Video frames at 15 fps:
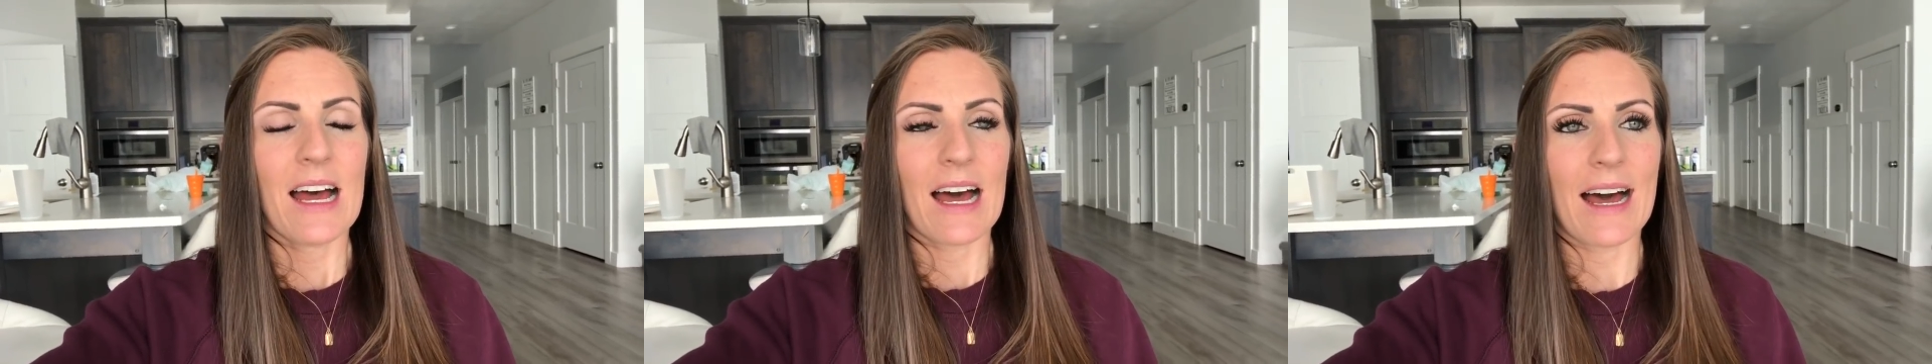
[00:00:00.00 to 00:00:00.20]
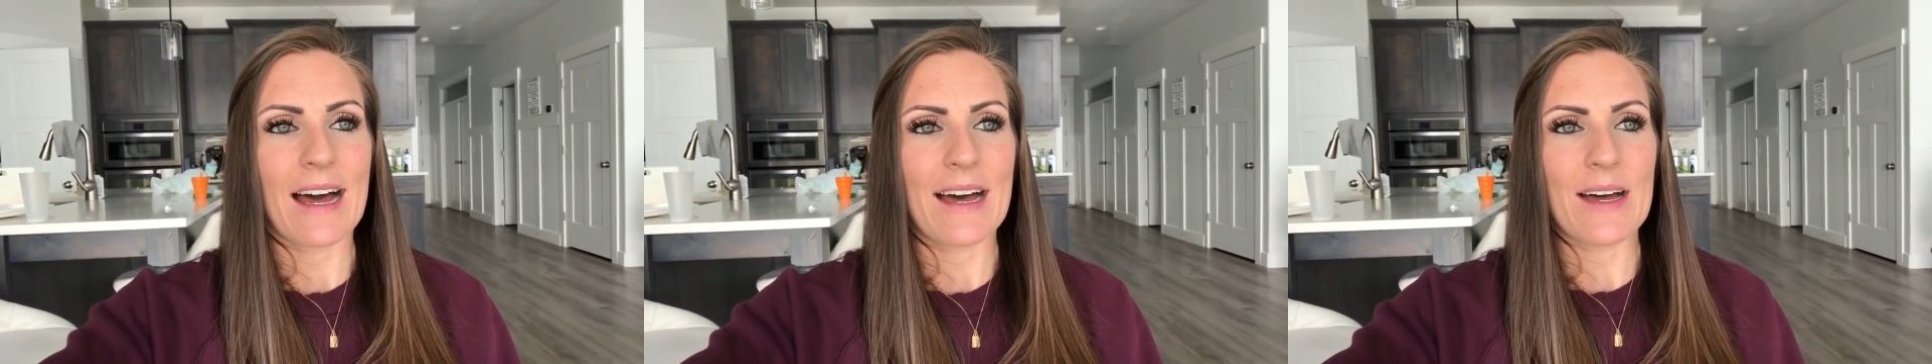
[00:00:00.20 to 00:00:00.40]

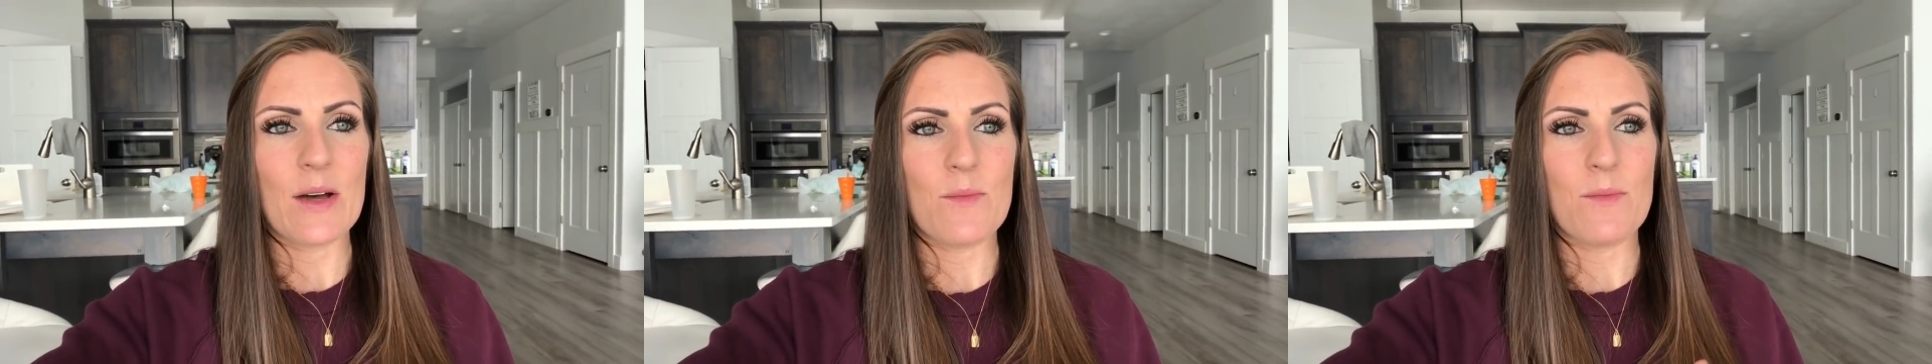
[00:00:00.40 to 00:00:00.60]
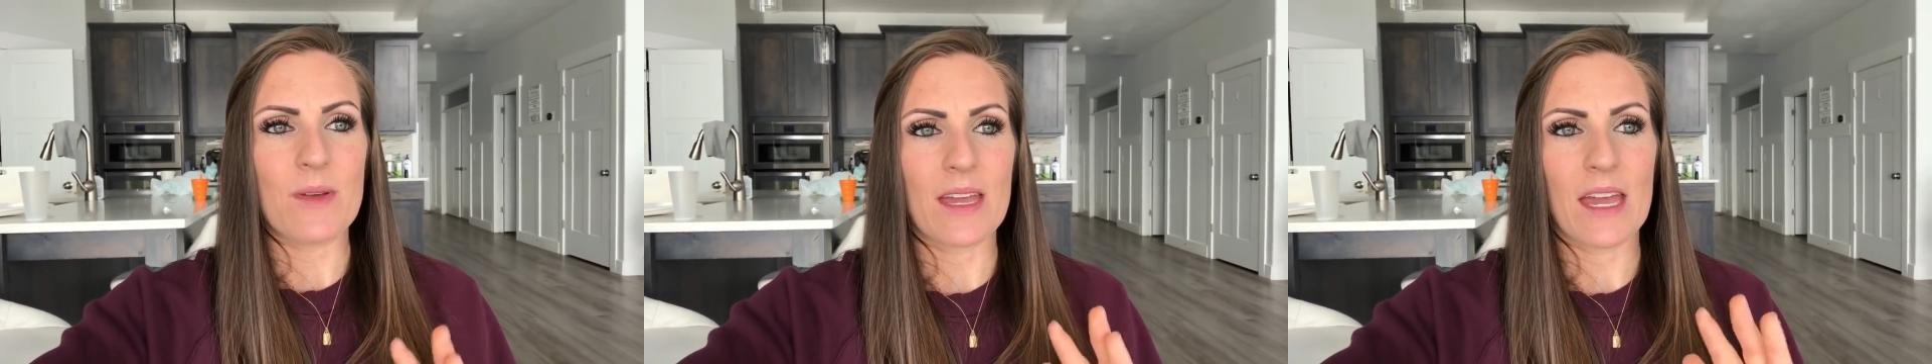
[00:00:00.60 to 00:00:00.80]

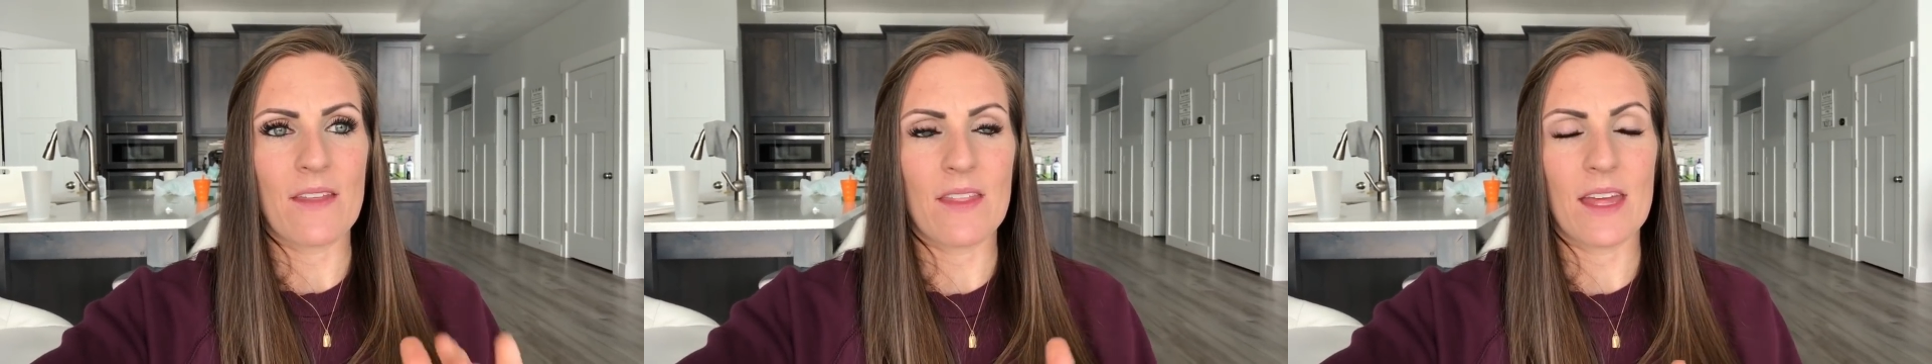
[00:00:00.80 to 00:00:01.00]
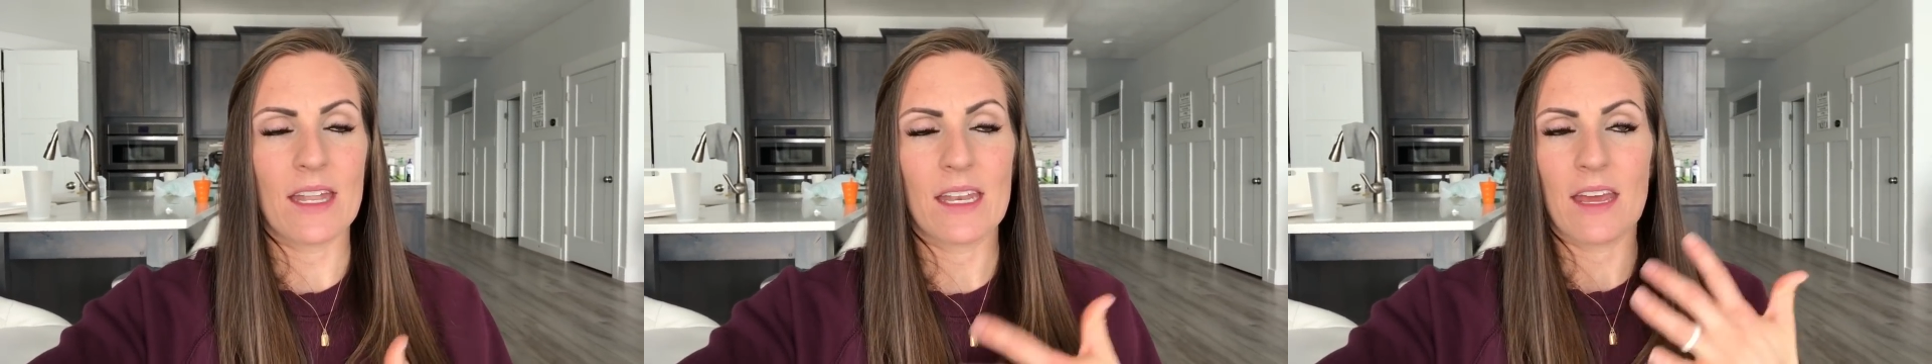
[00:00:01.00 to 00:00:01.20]

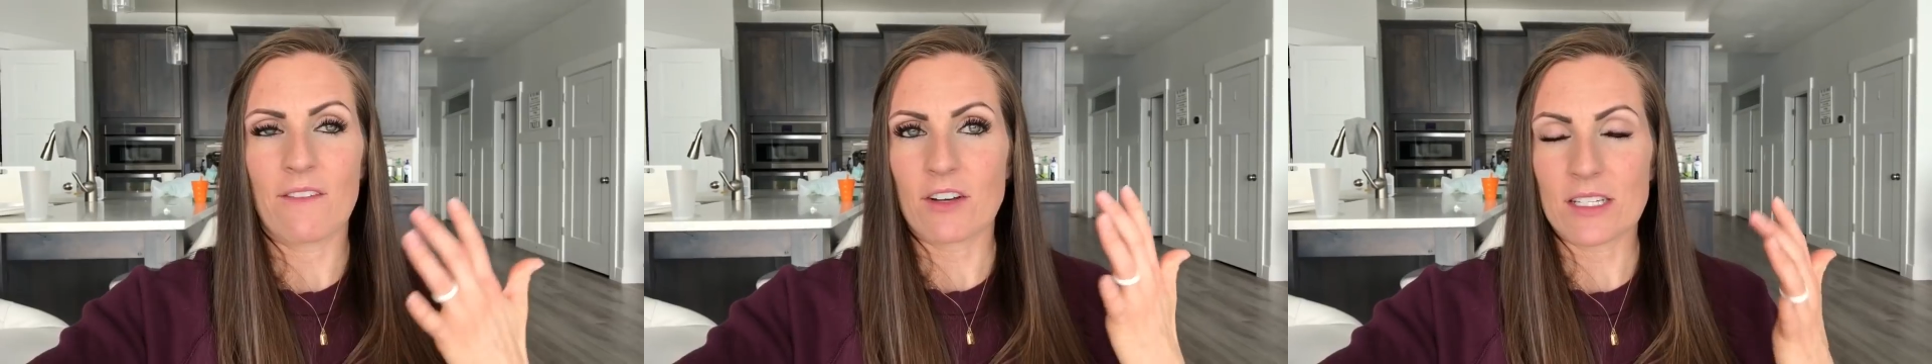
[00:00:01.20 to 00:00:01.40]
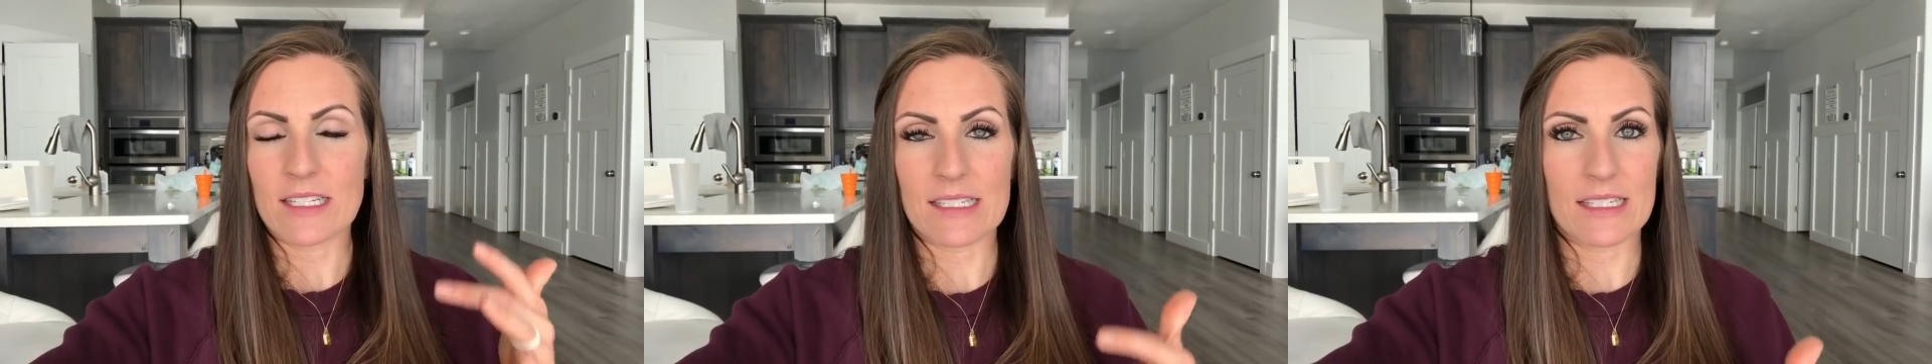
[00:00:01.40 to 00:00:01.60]
And then
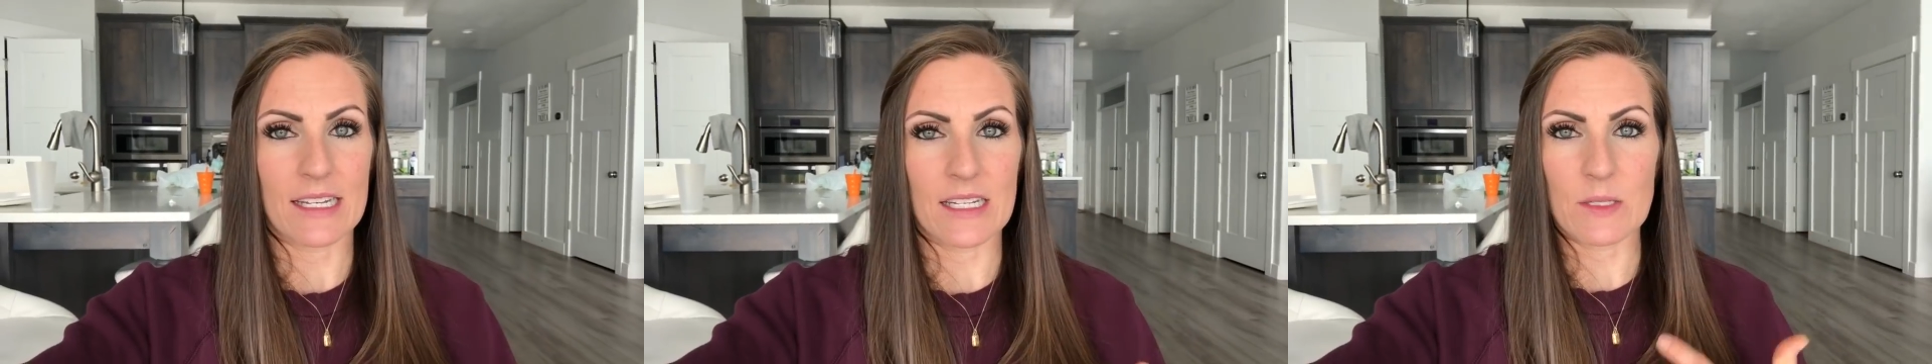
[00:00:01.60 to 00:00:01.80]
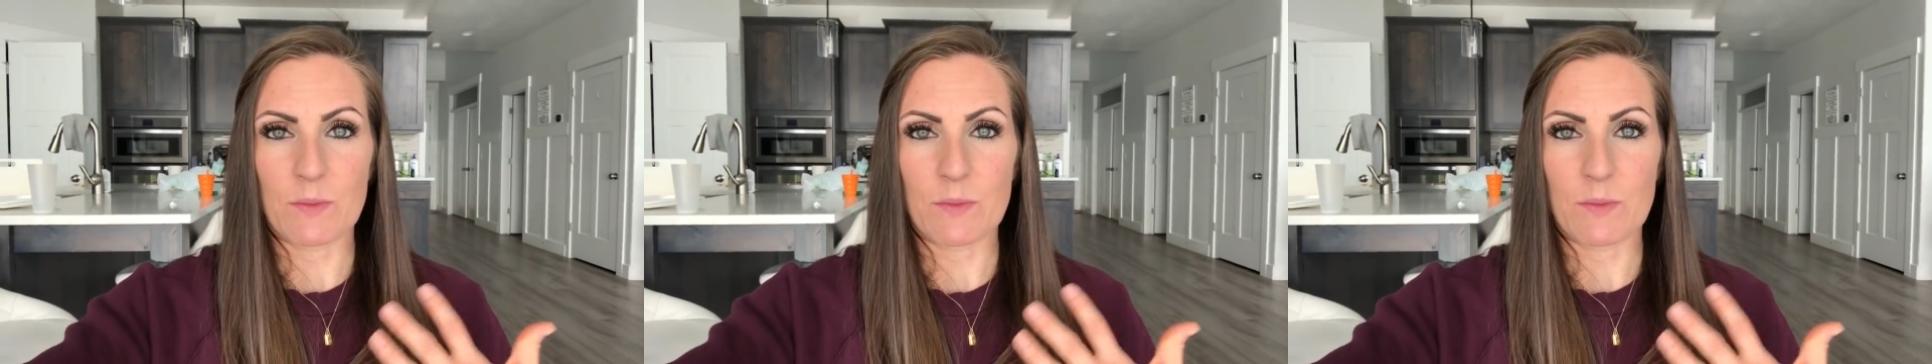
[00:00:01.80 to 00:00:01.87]
ever since then,